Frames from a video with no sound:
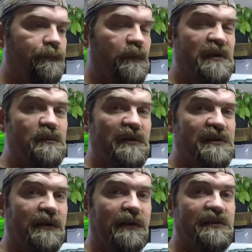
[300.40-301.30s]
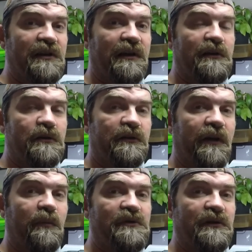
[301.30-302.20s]
just basically checking your
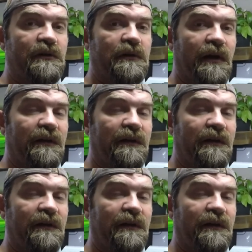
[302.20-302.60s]
temperature. It